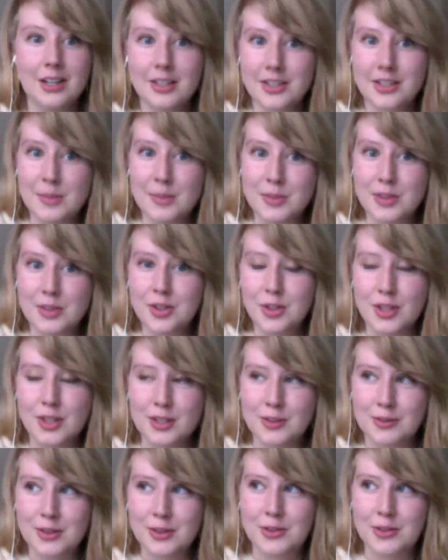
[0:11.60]
tips and
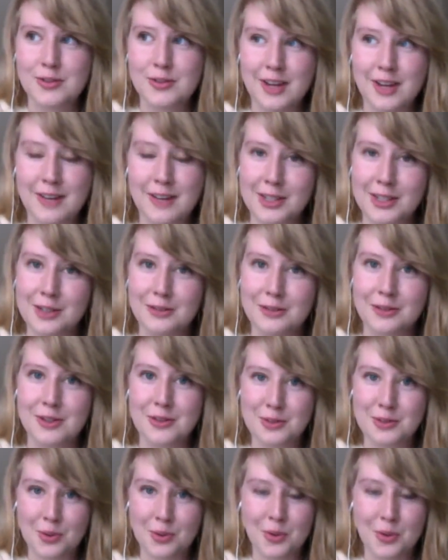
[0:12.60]
tricks for surviving your
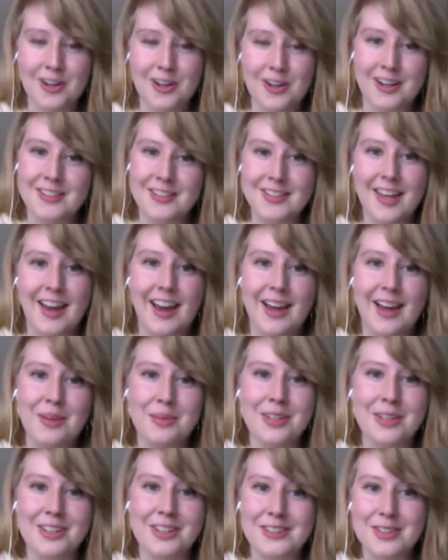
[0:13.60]
first quarter at Scad,
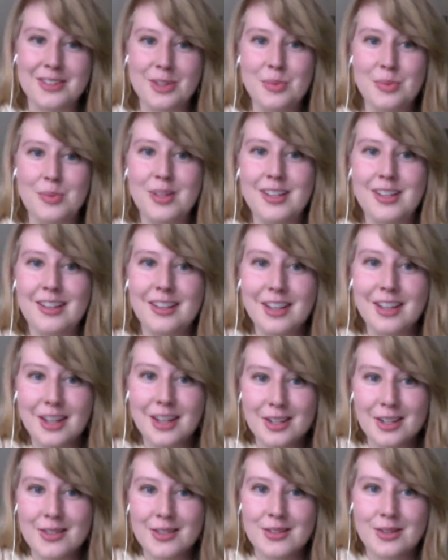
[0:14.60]
because it can be
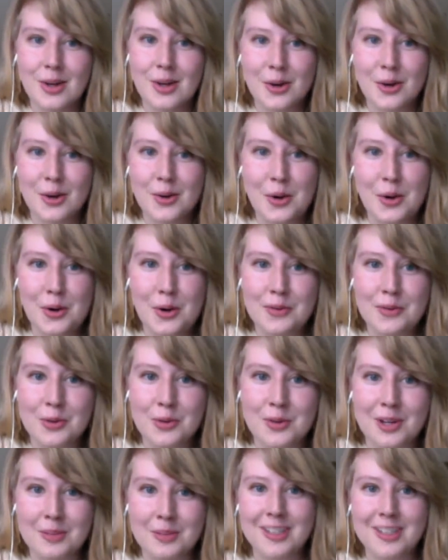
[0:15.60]
so
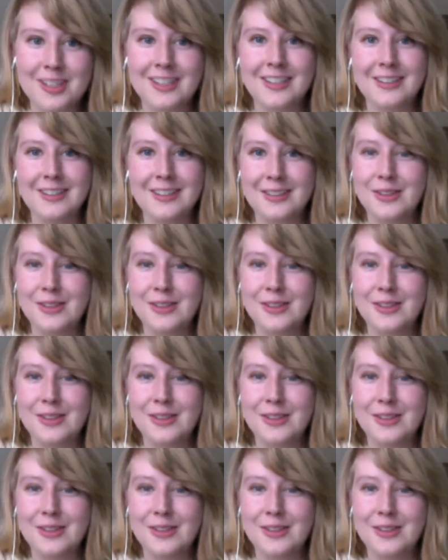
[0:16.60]
overwhelming.